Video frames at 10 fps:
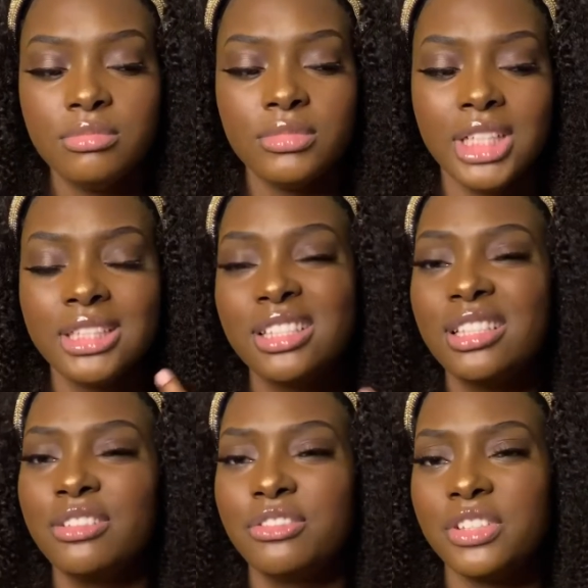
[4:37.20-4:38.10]

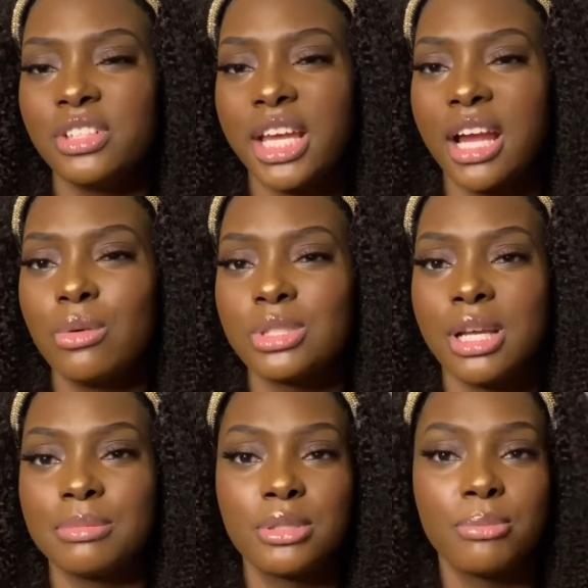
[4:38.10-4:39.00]
didn't feel like I was
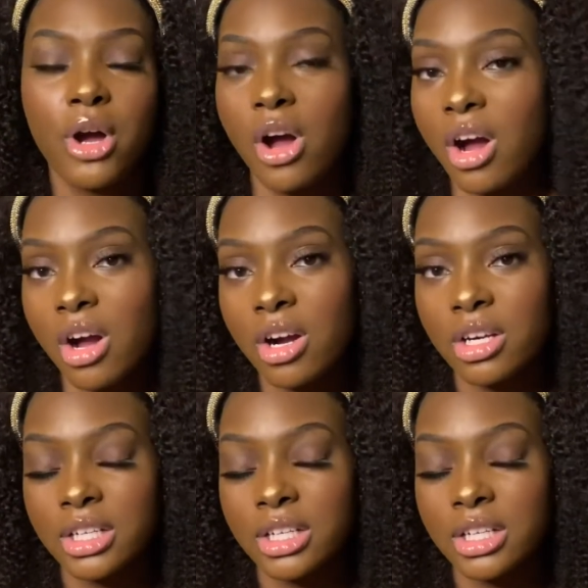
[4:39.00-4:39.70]
up to par.